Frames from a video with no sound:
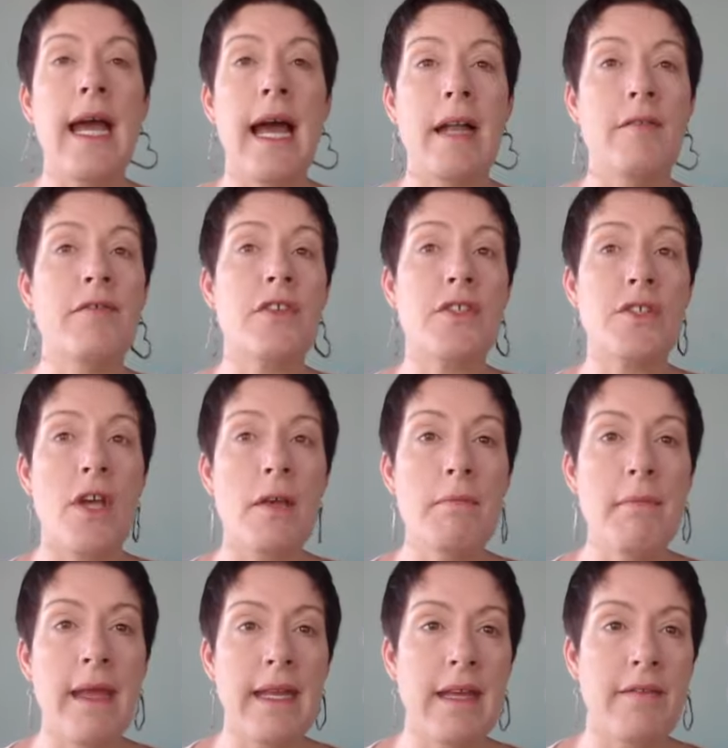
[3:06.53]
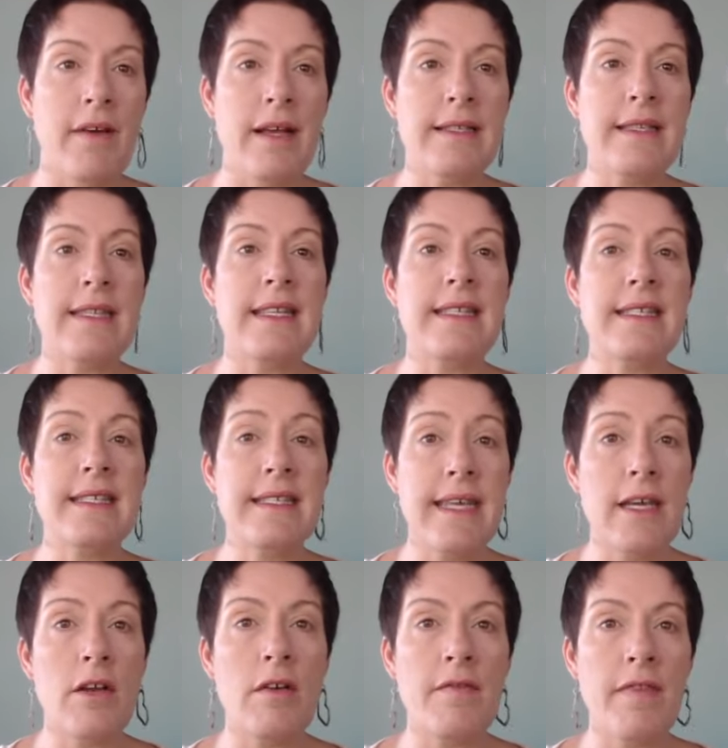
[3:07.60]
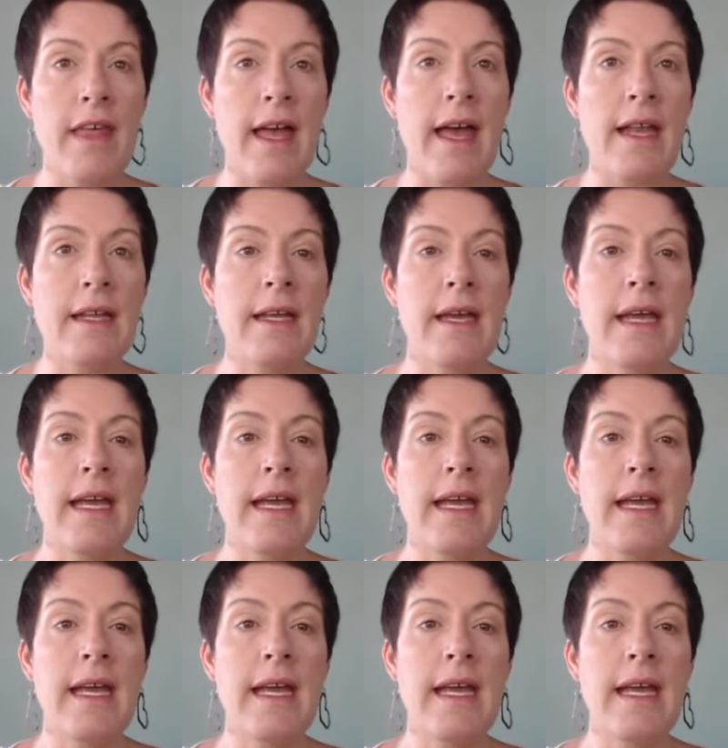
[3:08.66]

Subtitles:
And for so many of us, the sting of that